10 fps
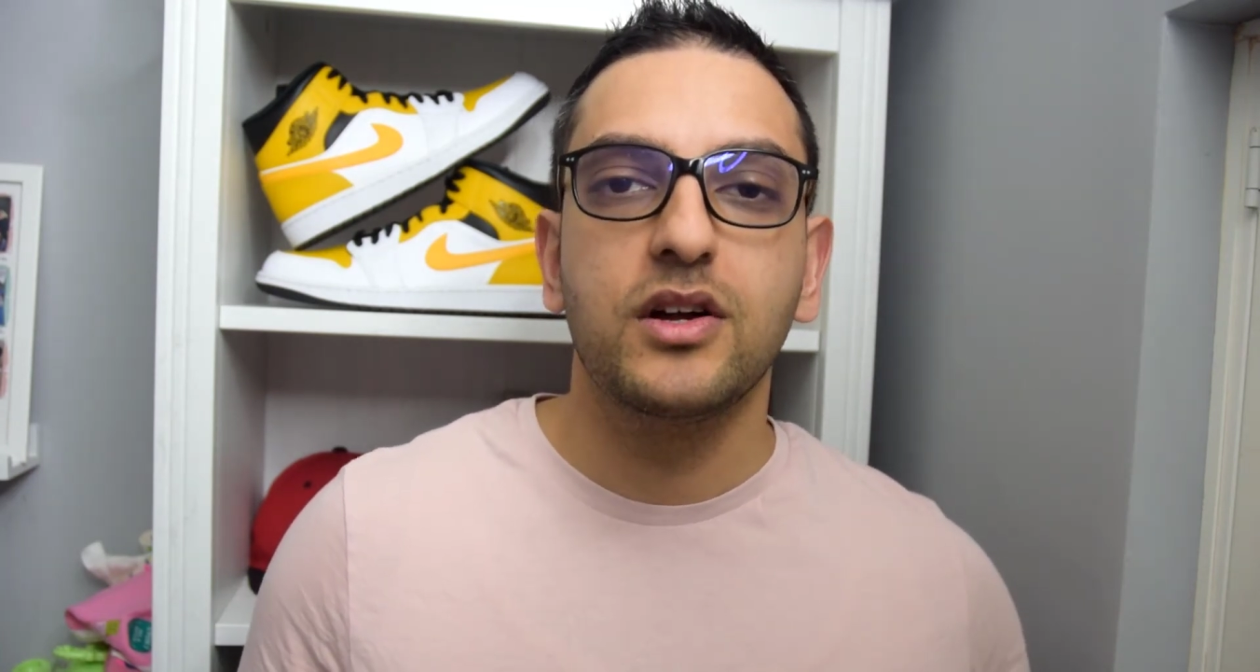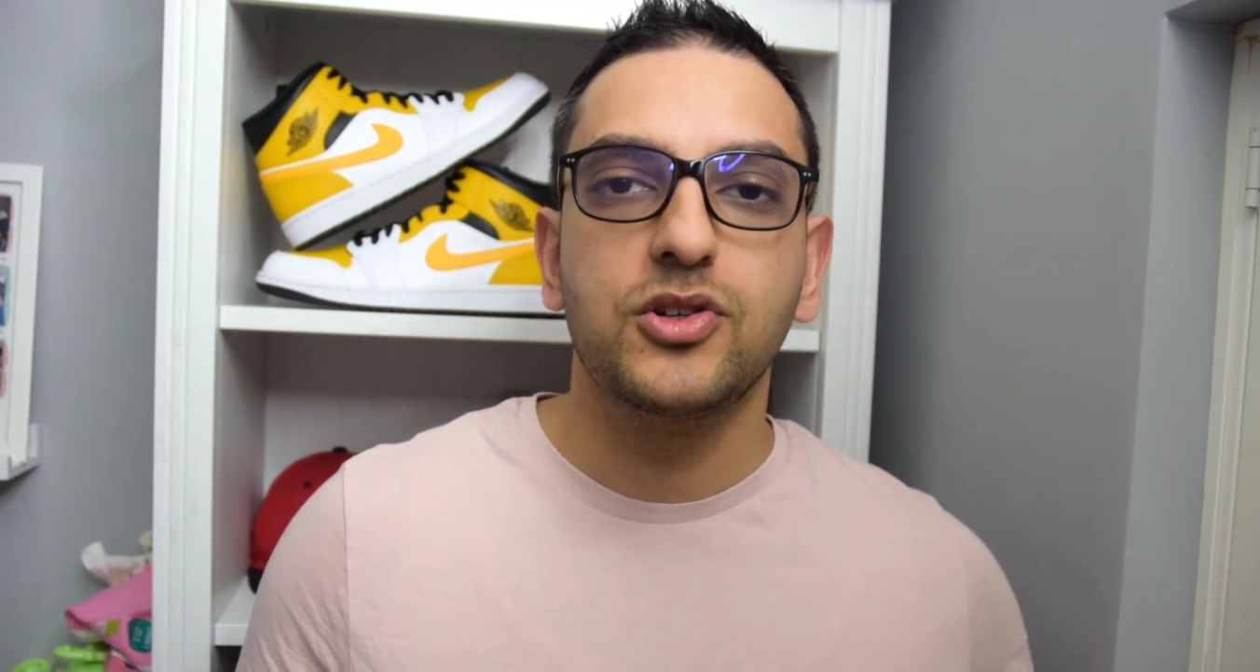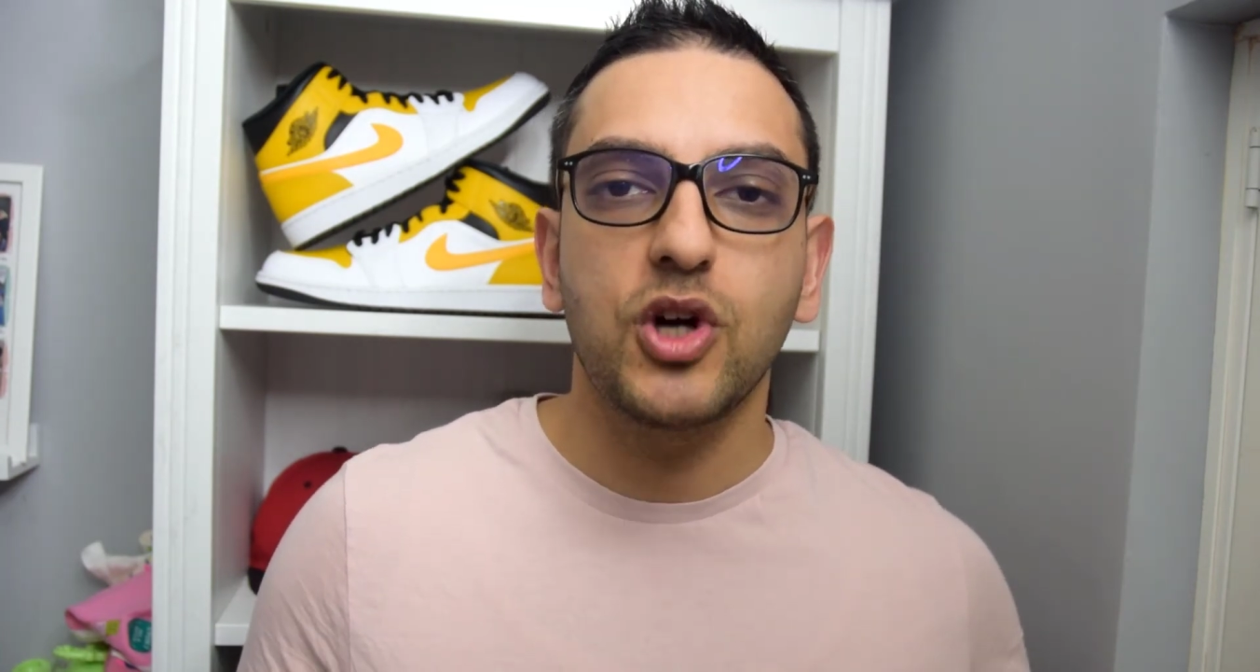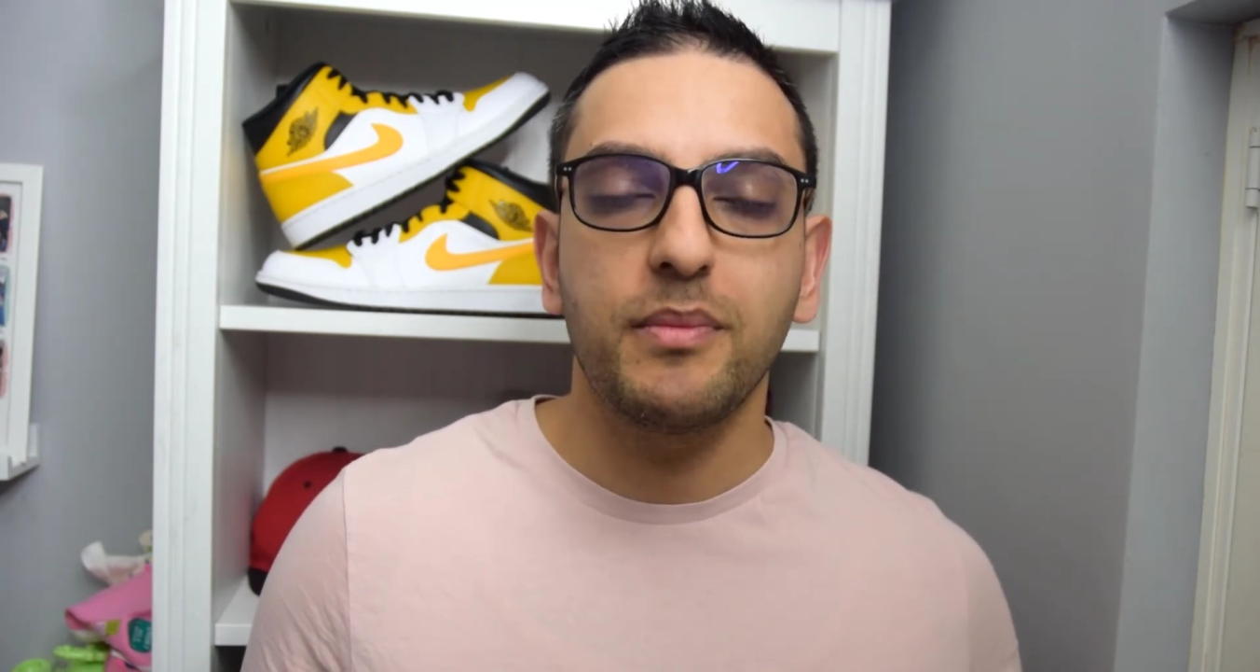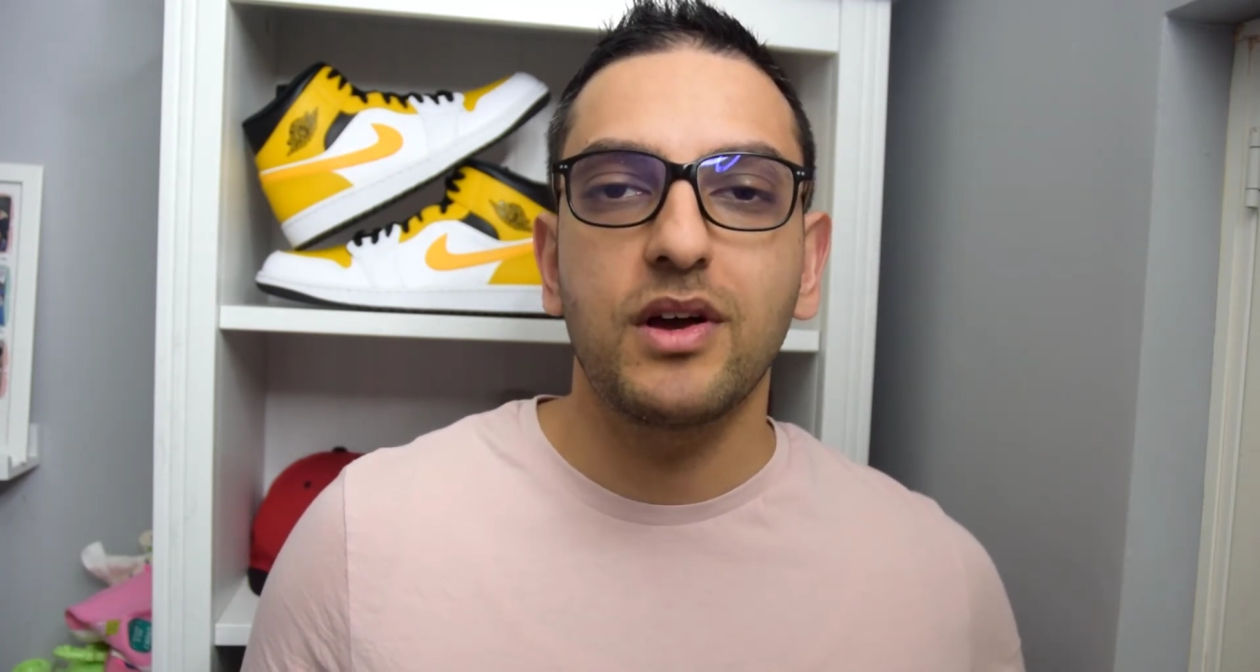
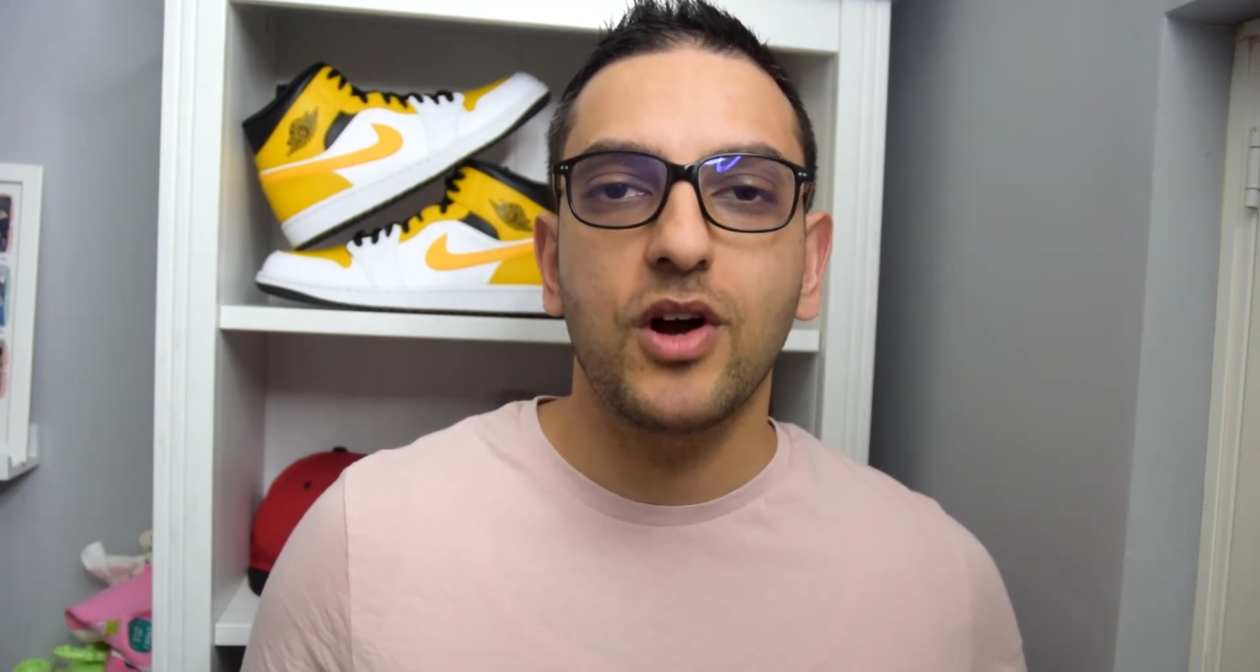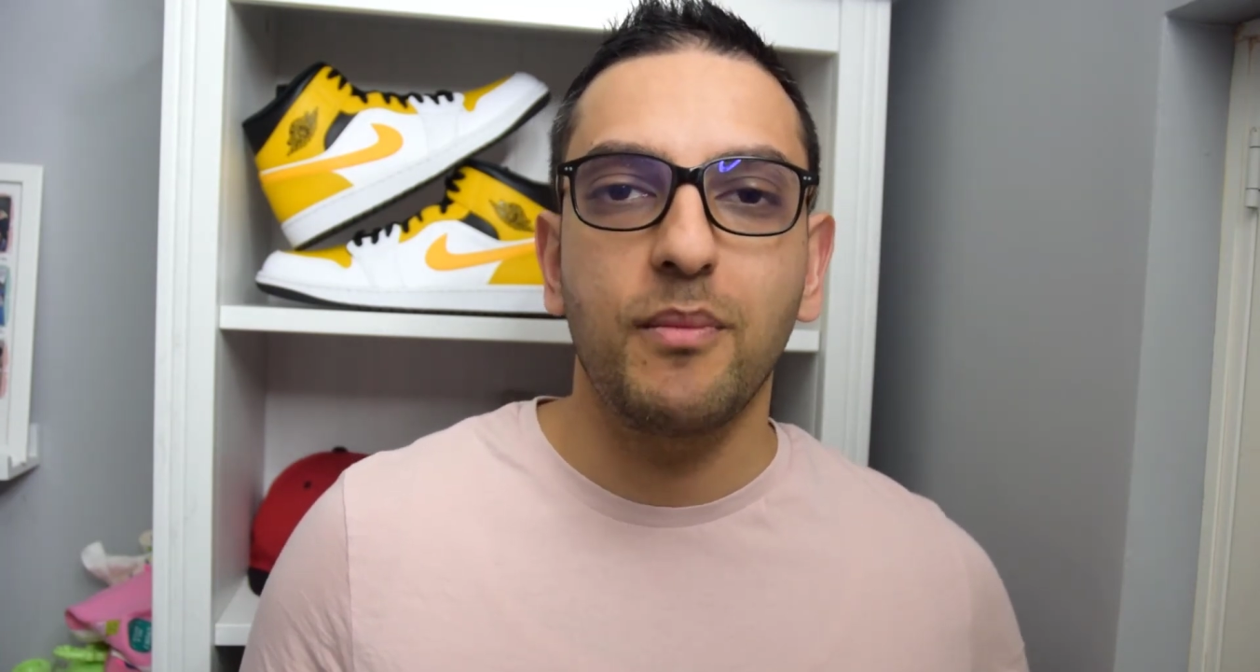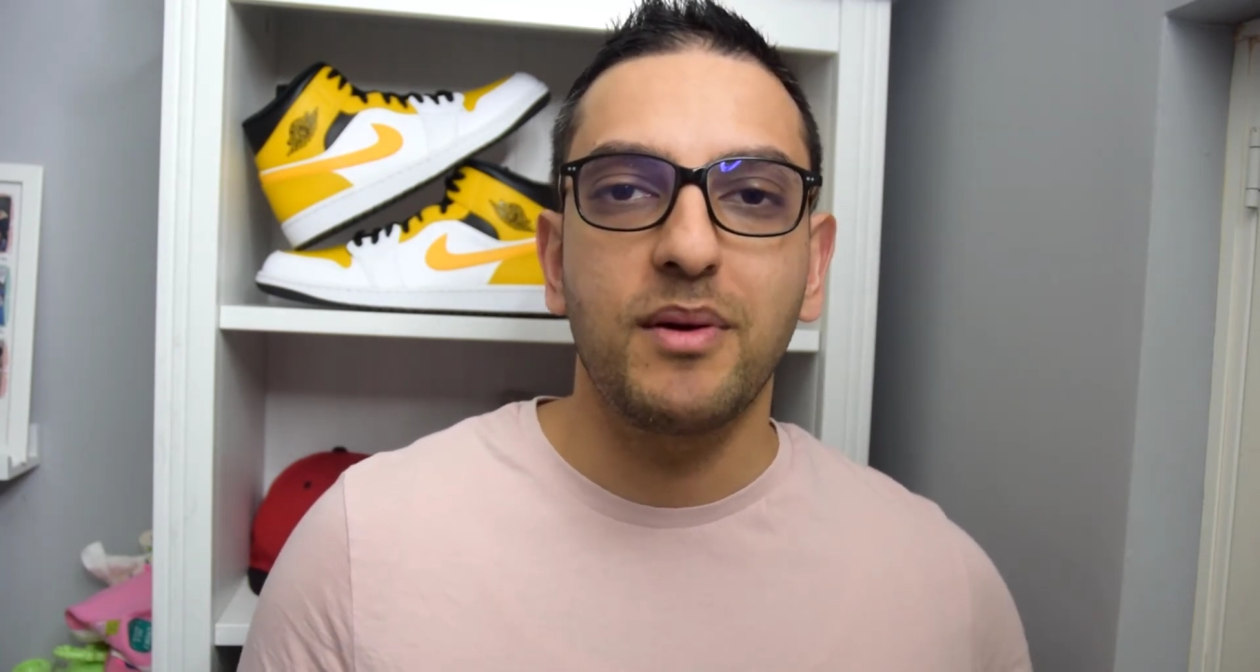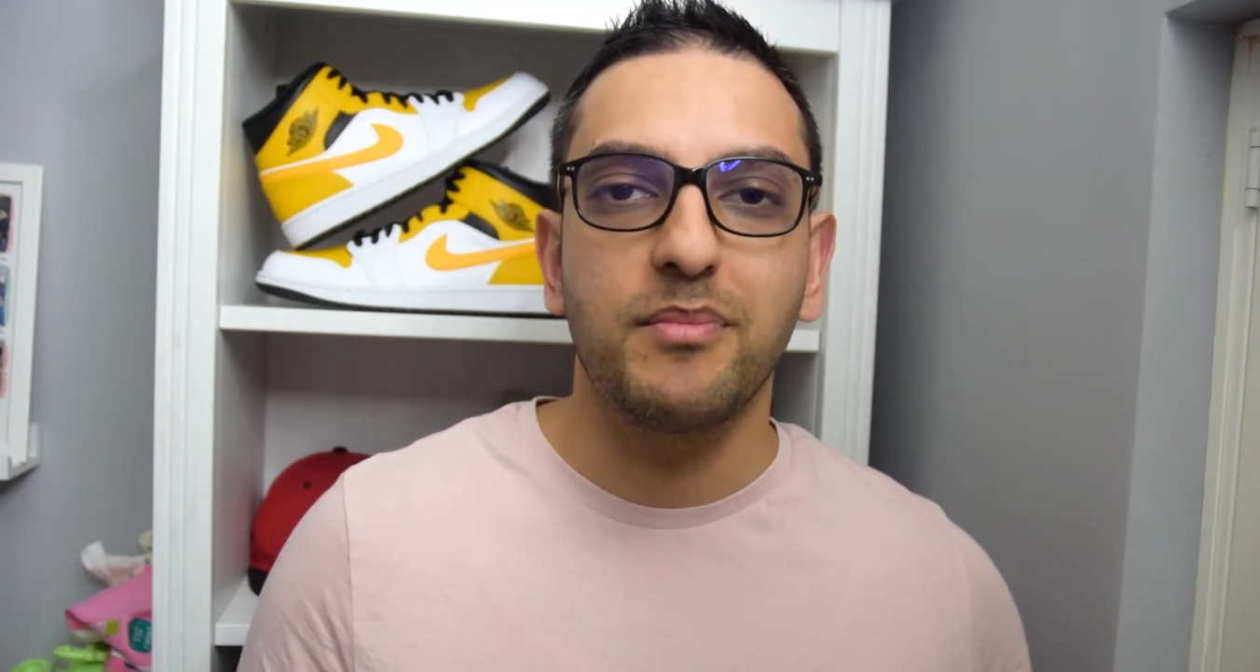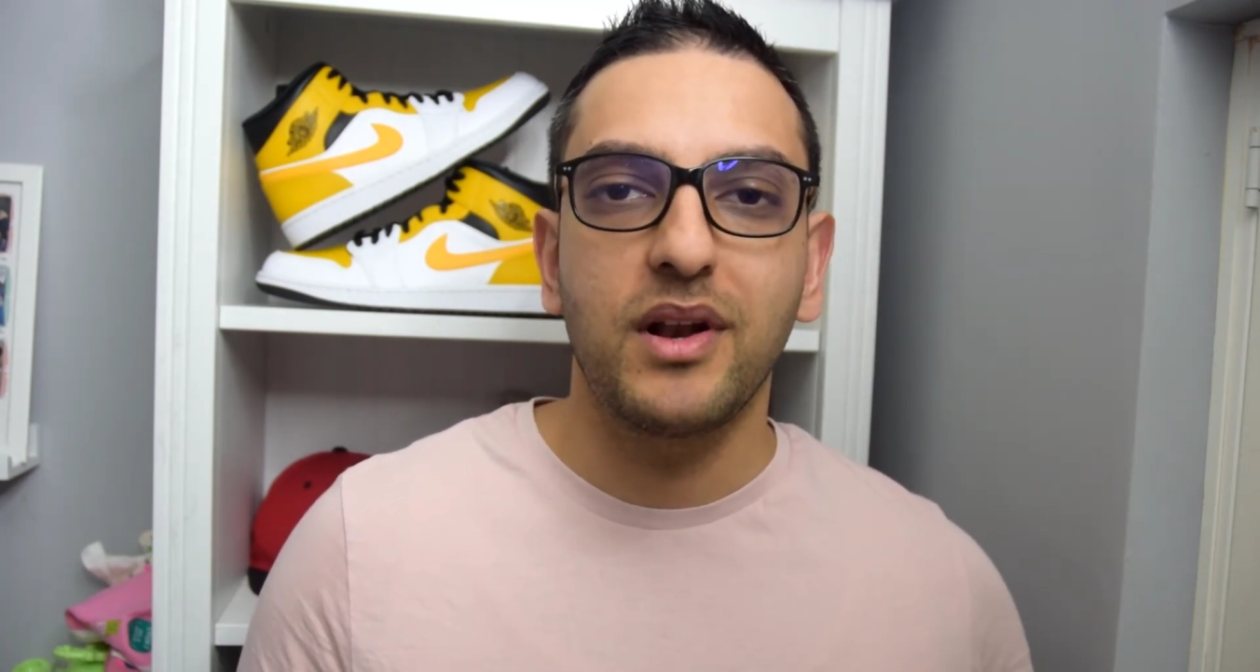Drop me a comment